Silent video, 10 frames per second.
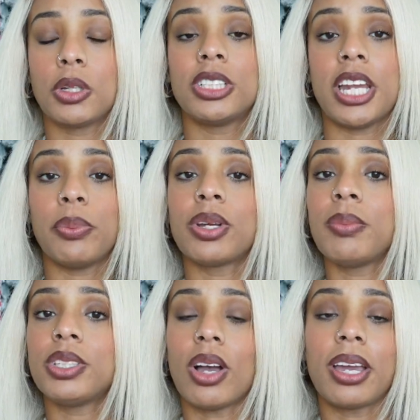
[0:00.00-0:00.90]
Today we're going to
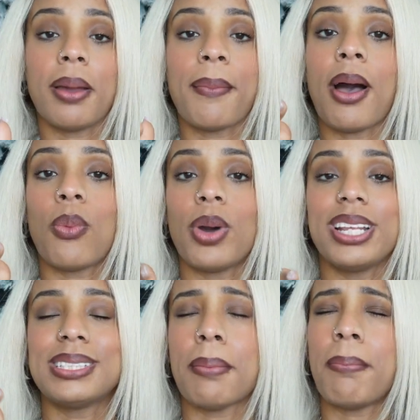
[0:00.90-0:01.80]
be talking about what
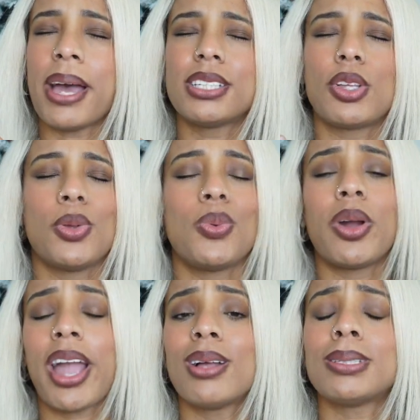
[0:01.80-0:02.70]
is the best glute
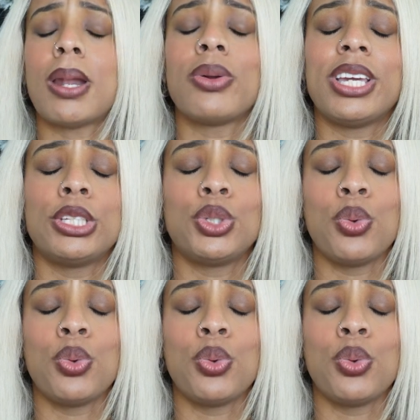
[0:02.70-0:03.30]
workouts that'll get